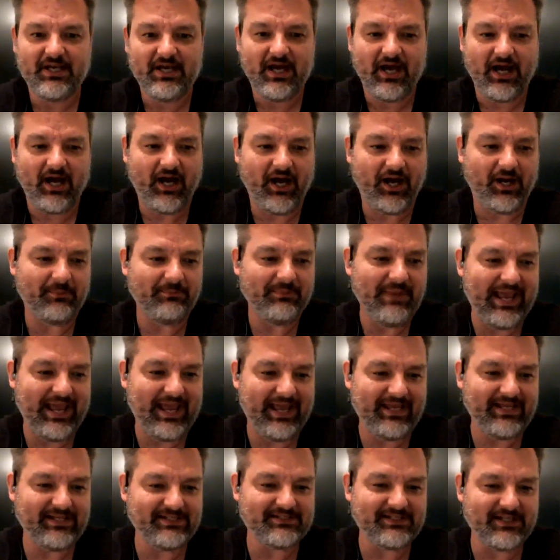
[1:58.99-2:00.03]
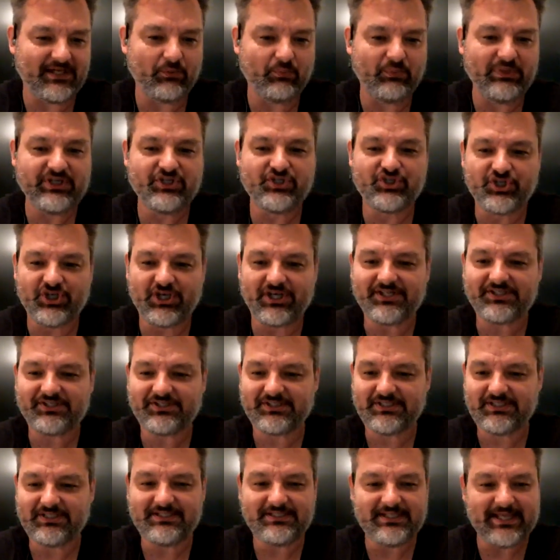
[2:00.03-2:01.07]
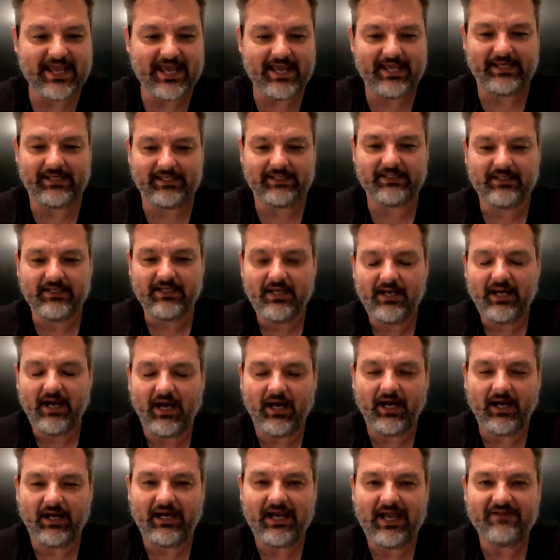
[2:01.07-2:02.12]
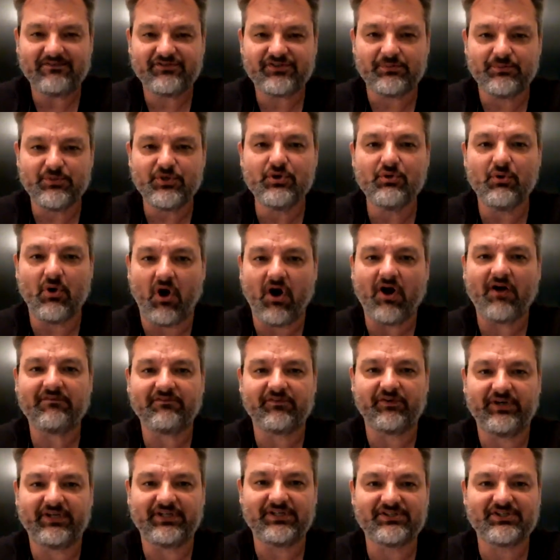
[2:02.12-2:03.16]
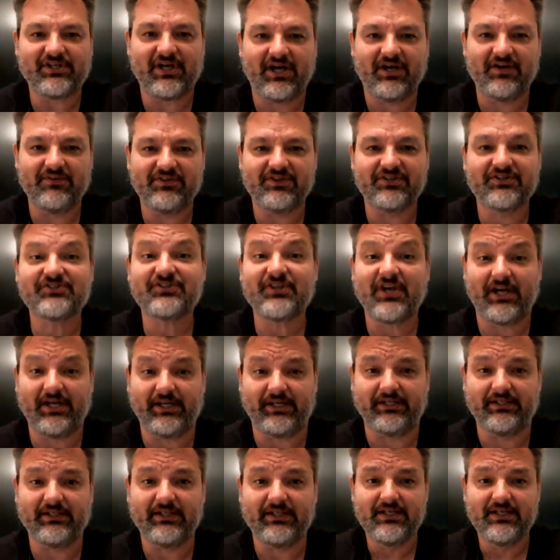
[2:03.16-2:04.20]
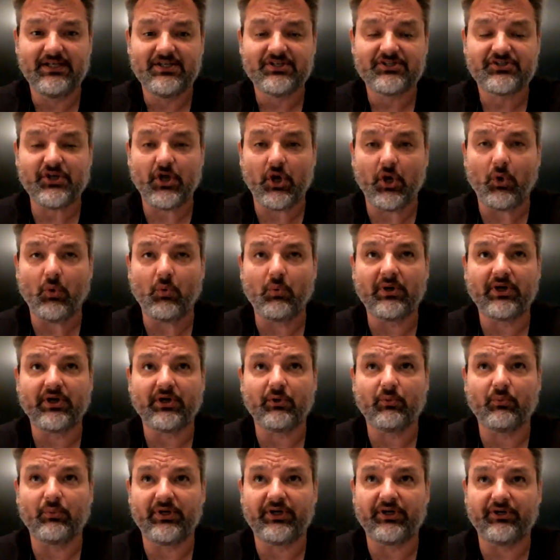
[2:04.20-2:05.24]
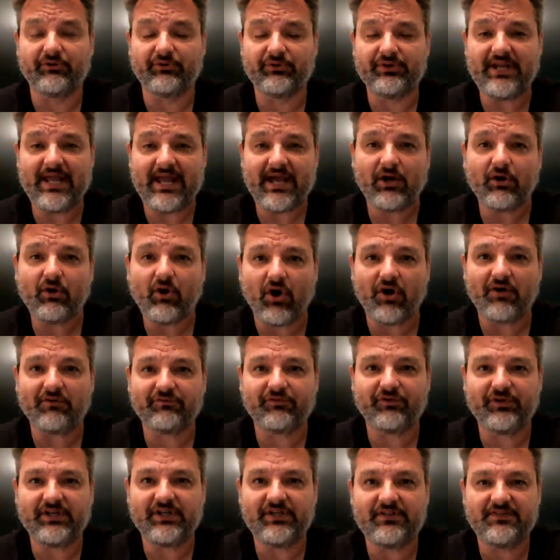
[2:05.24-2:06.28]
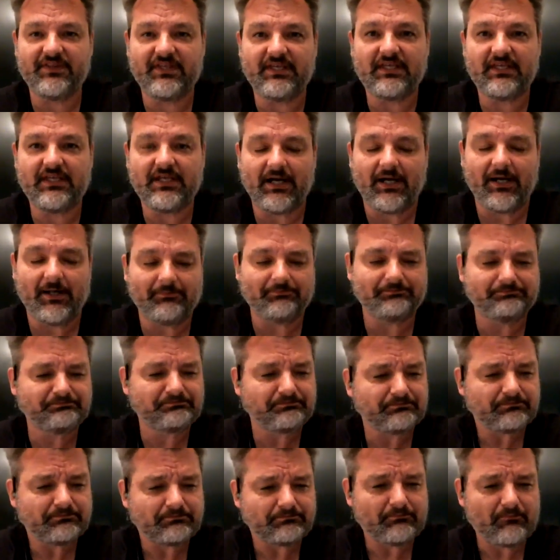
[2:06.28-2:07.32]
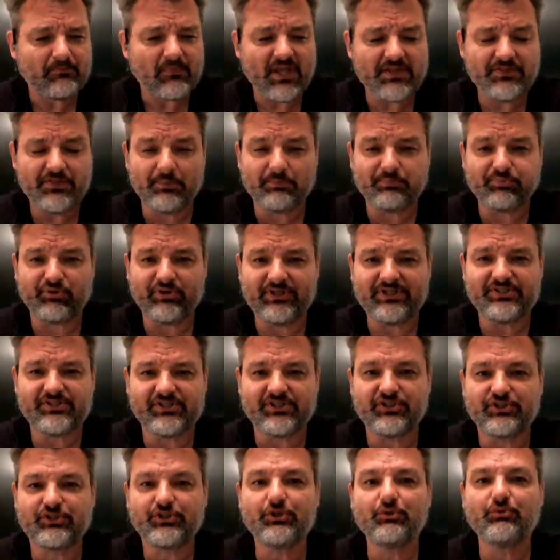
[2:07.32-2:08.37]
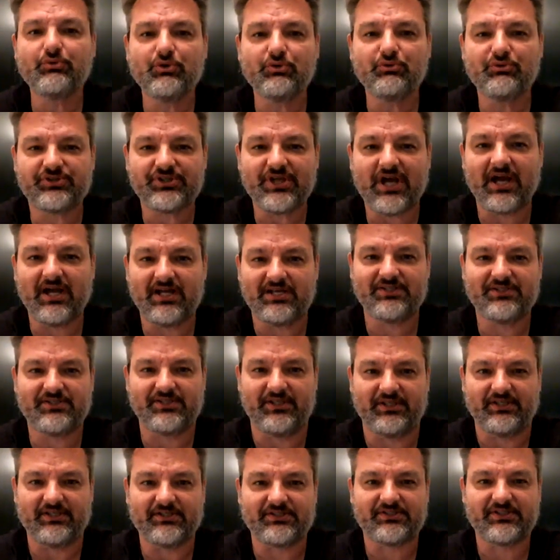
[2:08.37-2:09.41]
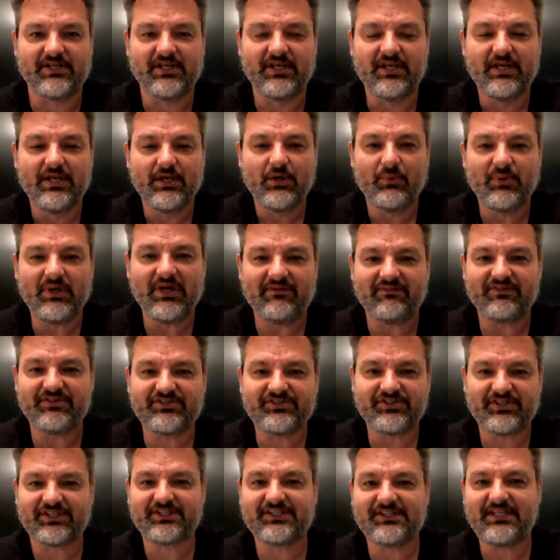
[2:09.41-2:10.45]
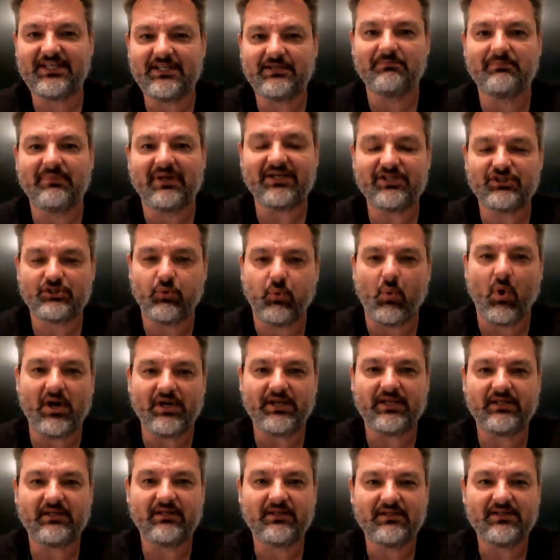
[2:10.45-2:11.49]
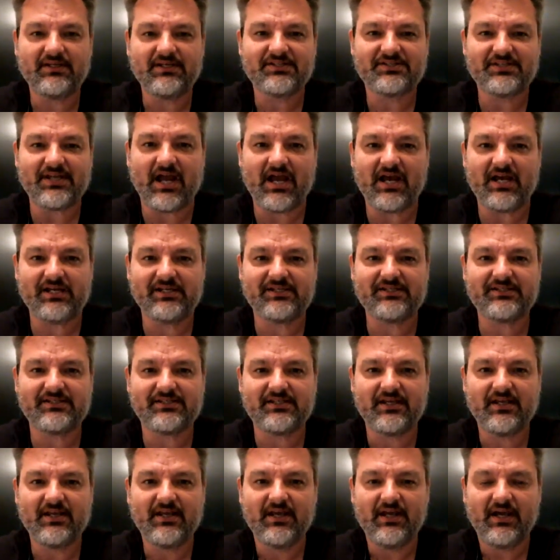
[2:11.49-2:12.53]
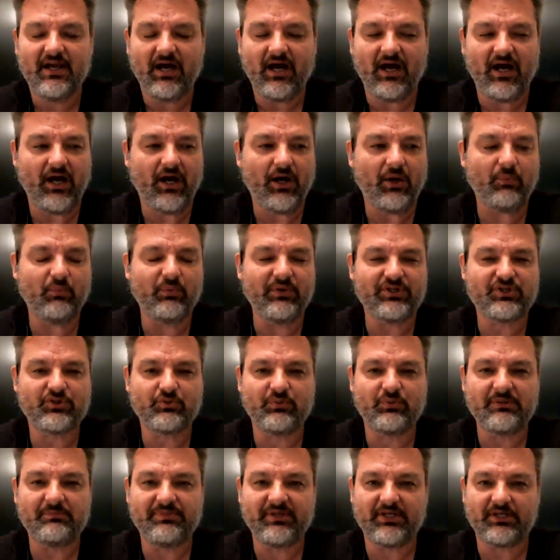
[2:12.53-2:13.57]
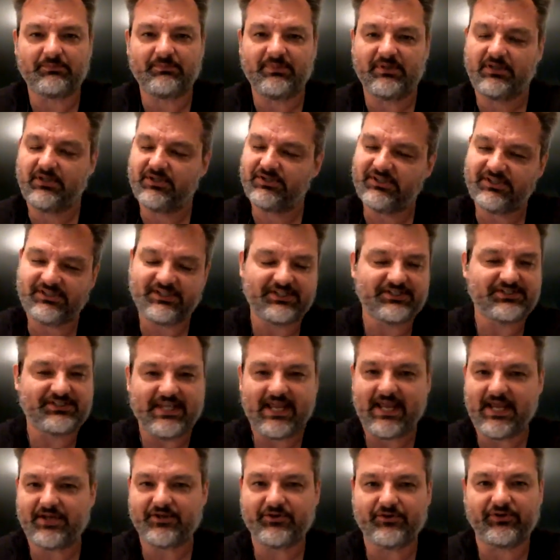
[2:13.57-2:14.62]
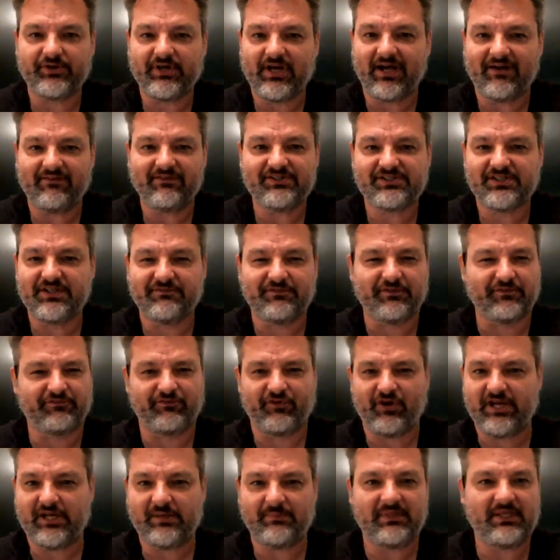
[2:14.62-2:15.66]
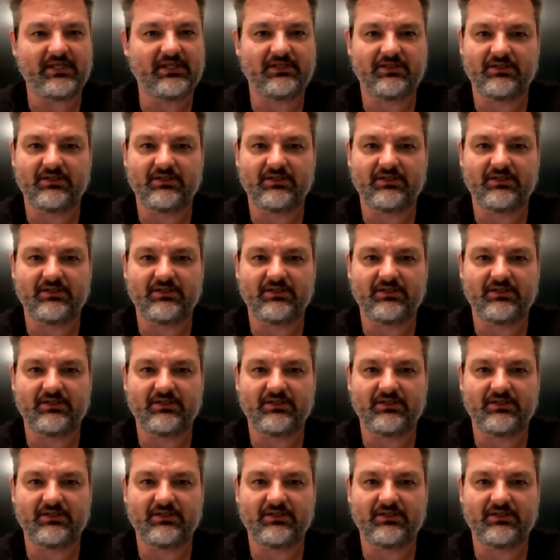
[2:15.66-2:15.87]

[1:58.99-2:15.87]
And we just today have some new offerings on the site. So we're now offering the prints in two new sizes. We have a 16 by 20 size, which we picked because it's a standard, obviously, for framing.